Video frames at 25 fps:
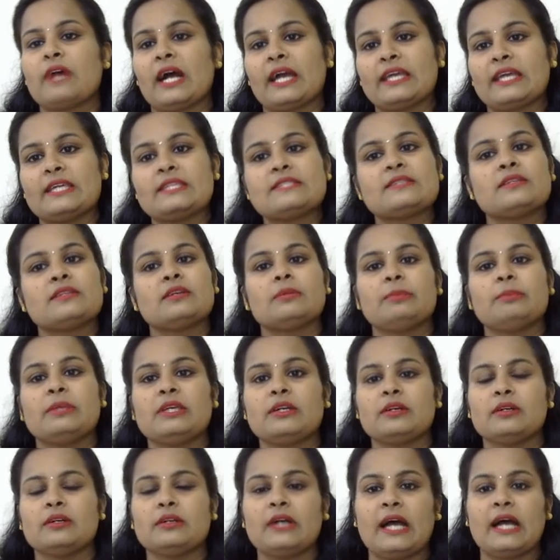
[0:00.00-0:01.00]
ice in a
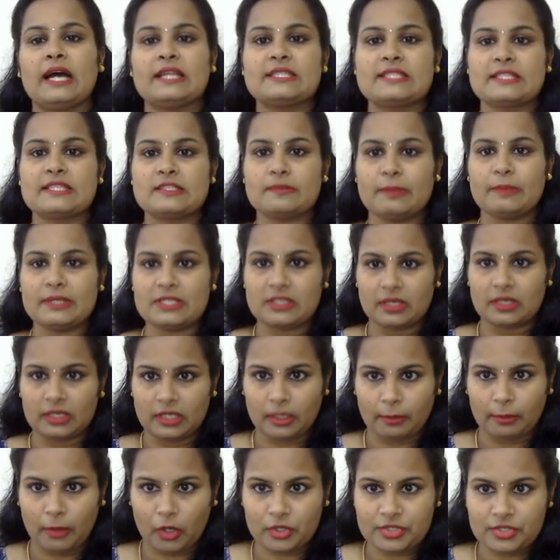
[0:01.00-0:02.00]
beaker and suspend a
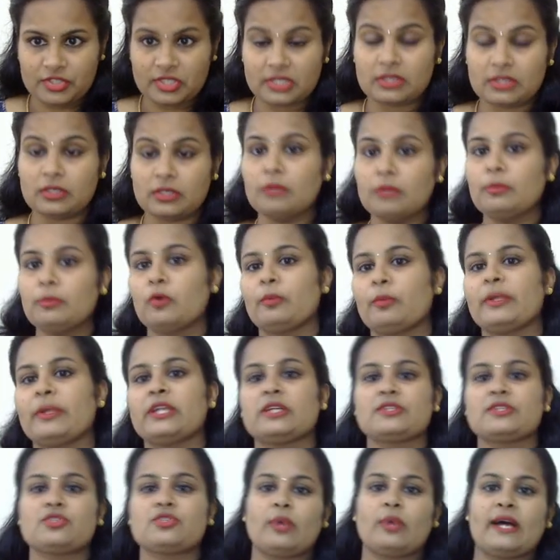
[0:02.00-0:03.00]
laboratory thermometer
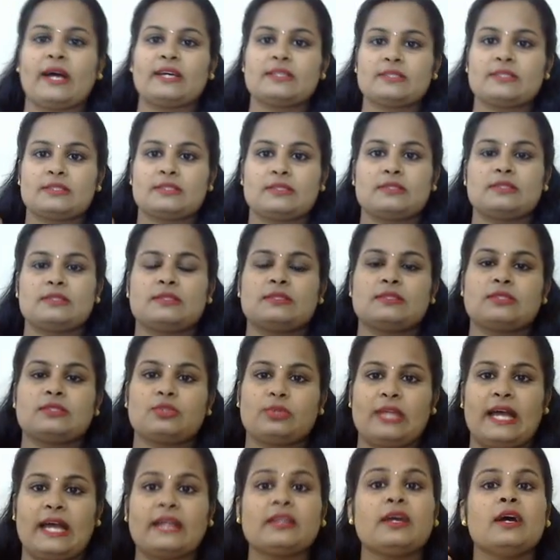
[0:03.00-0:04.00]
so
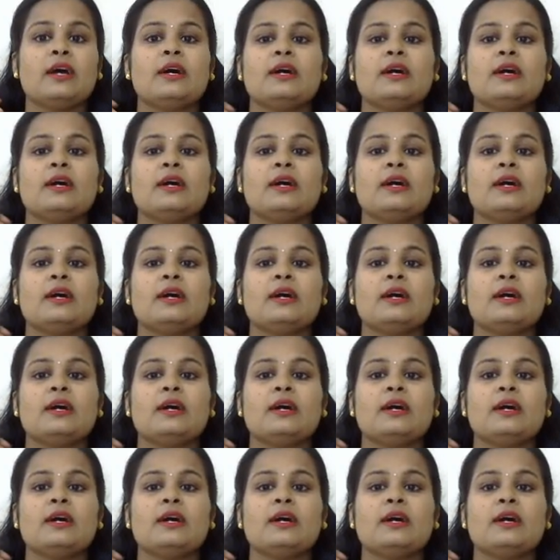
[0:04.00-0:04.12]
that